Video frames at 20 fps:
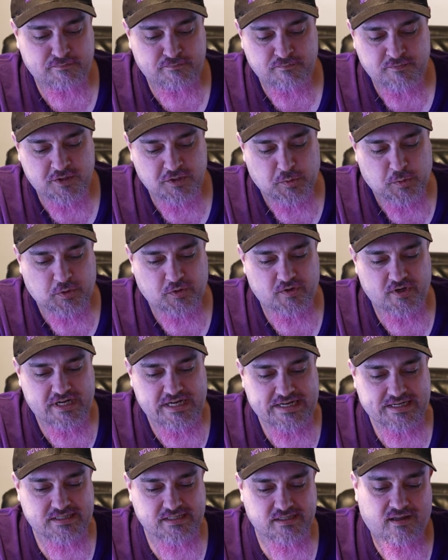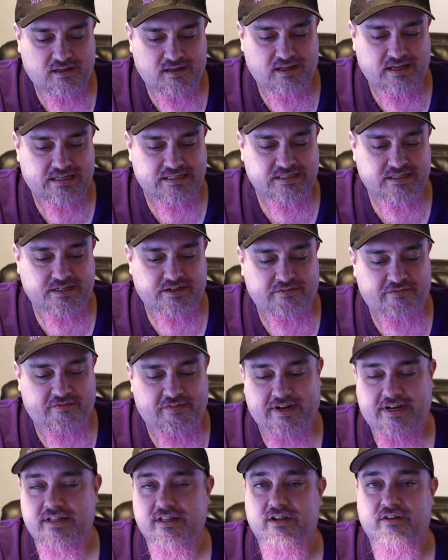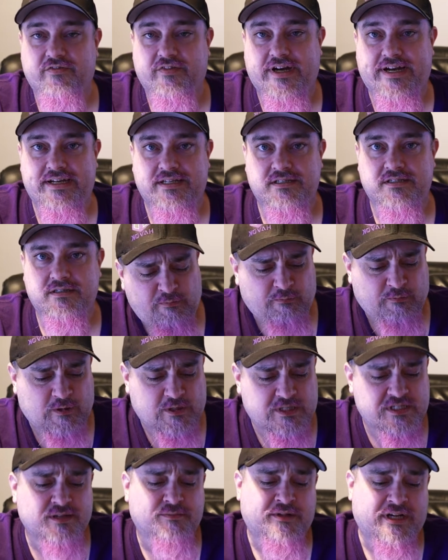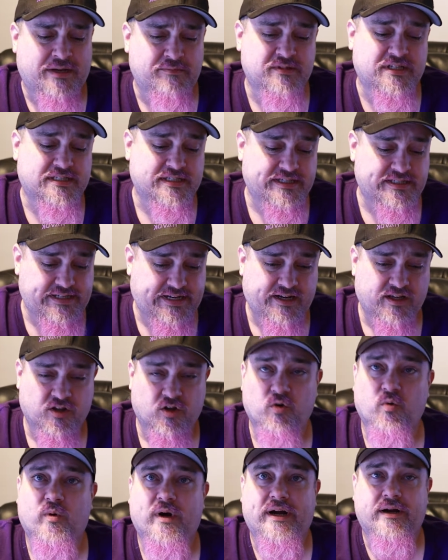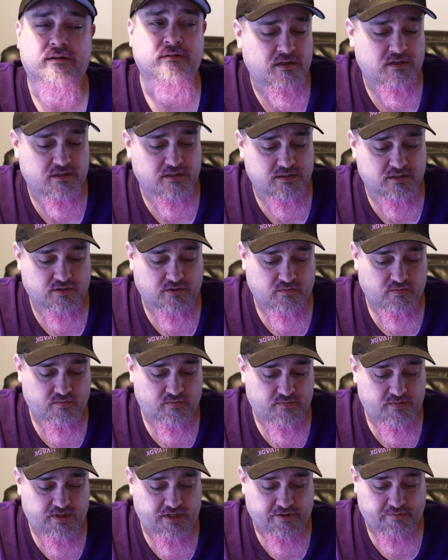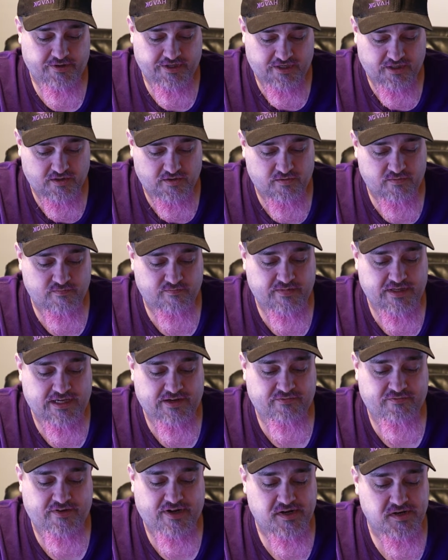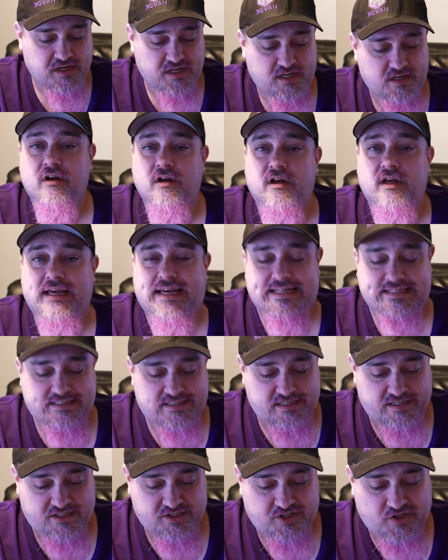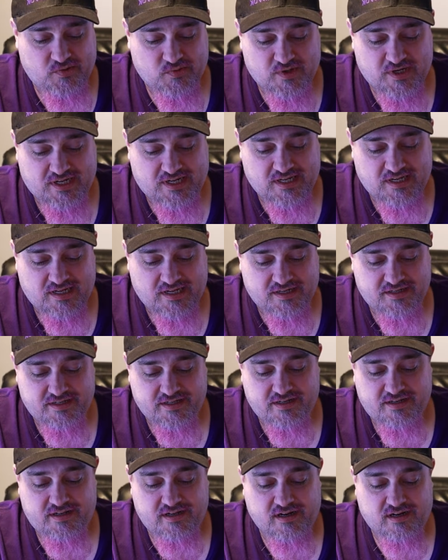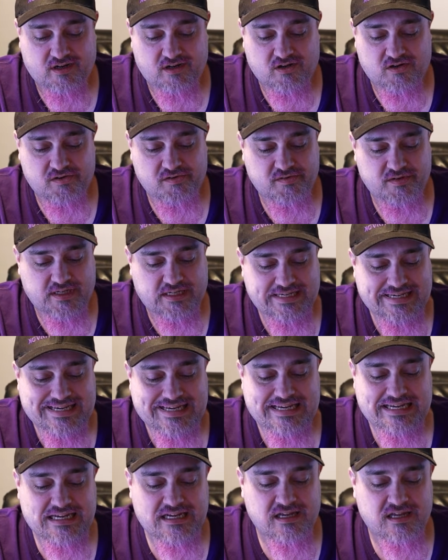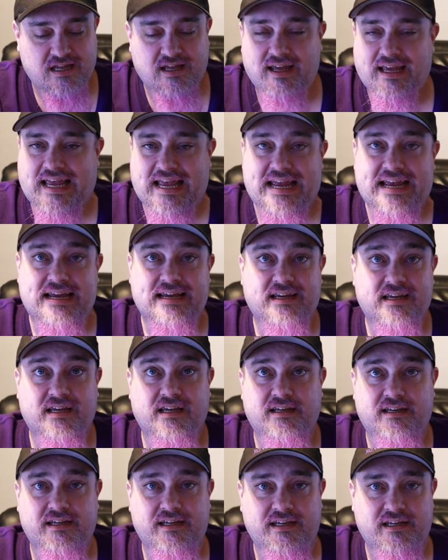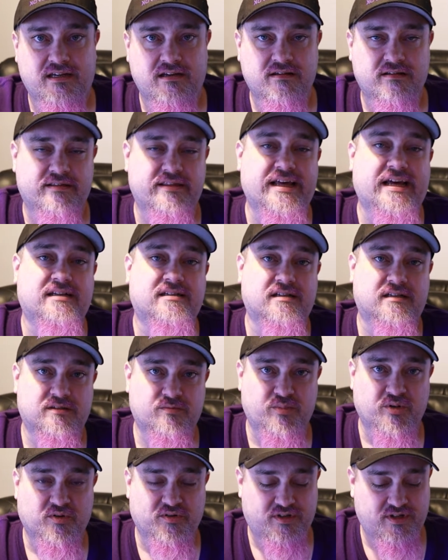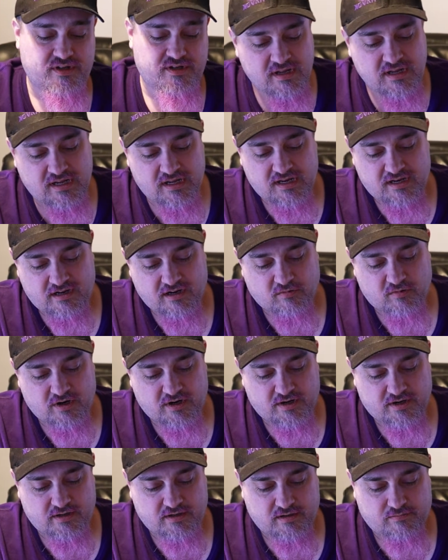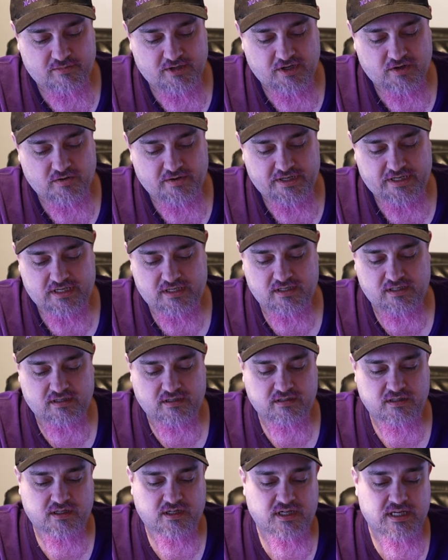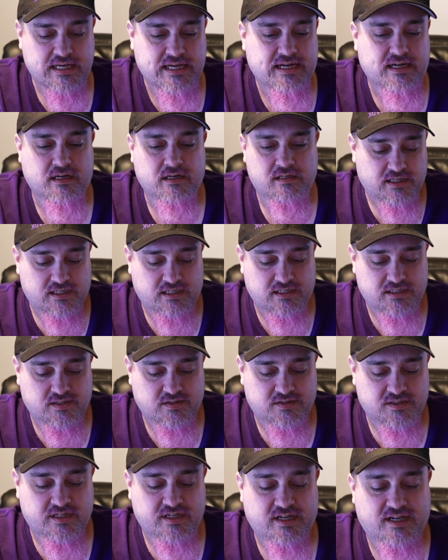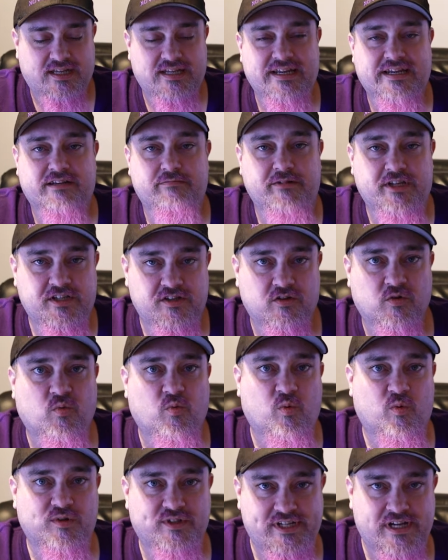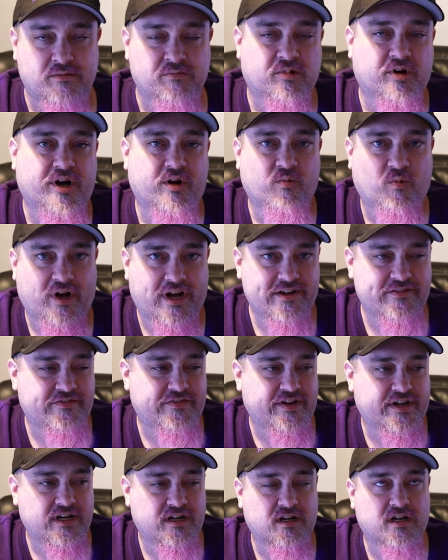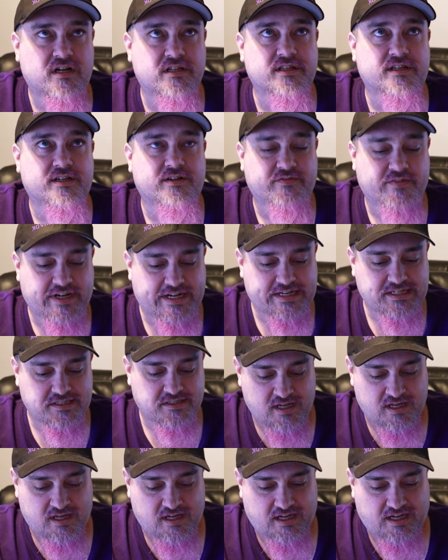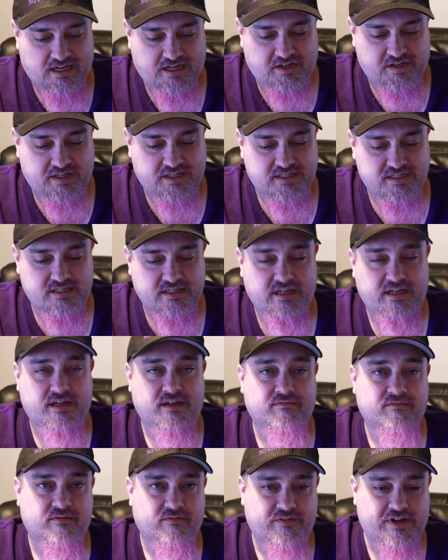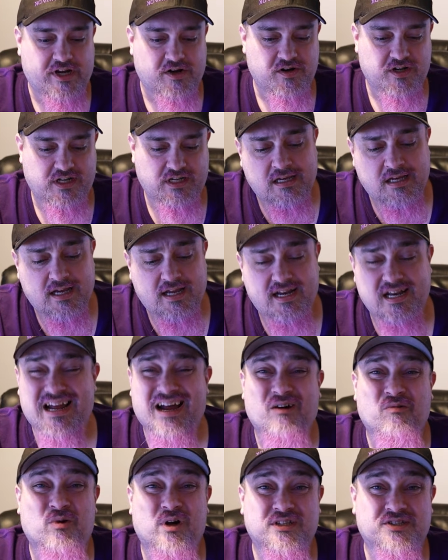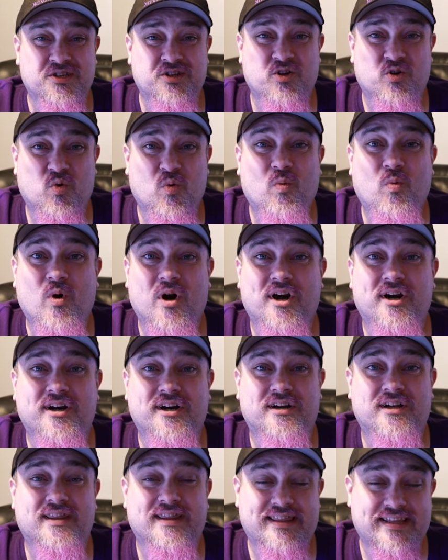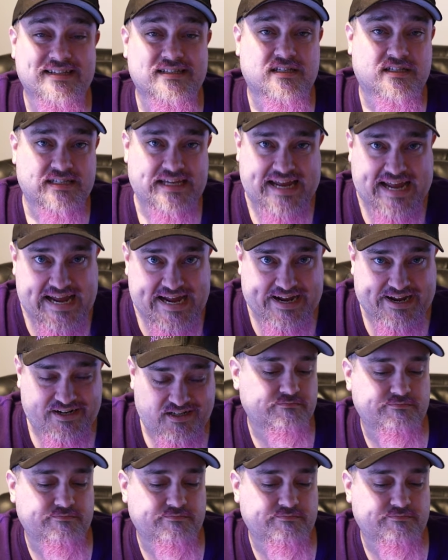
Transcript: So we'll go next. It's gonna find the device. Sometimes this could take a little while. So there we go, it found it. It says you wanna to connect to Deco EAEE. That's its built-in network. I'm gonna go ahead and click connect. So it's gonna connect me to the temporary Wi-Fi on the device. And you can see, found it. Now it wants to know where this is at.